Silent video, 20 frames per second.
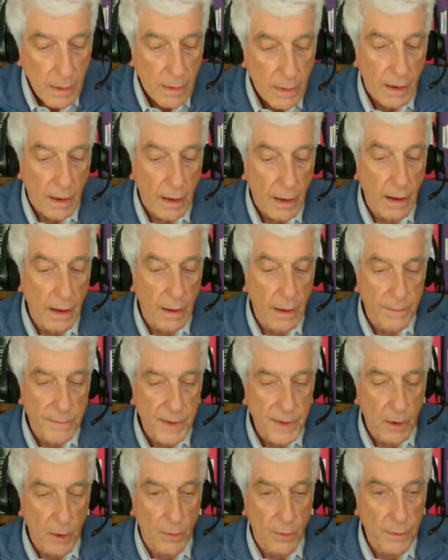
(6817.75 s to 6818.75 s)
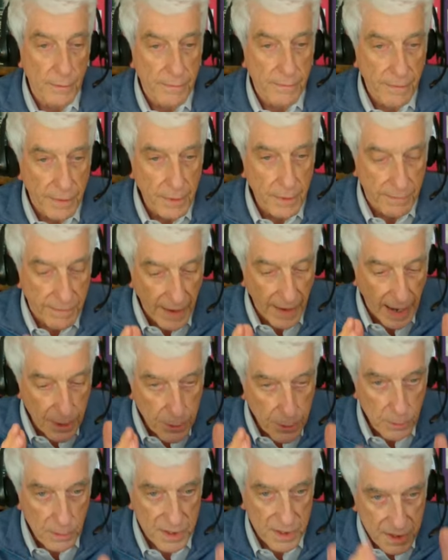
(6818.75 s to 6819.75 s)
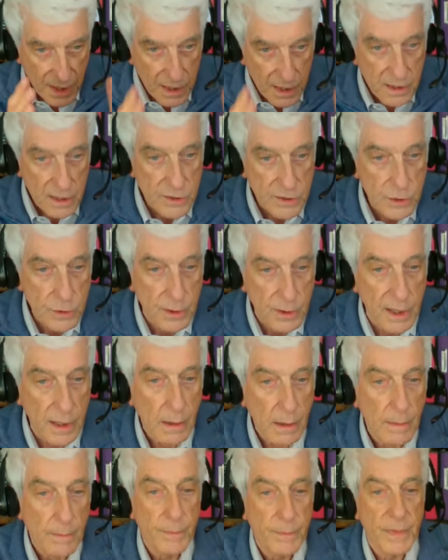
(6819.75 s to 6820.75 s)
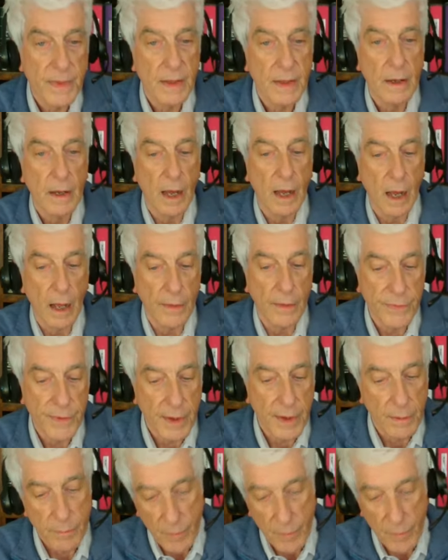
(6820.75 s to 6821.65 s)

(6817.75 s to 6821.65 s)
The value is industry and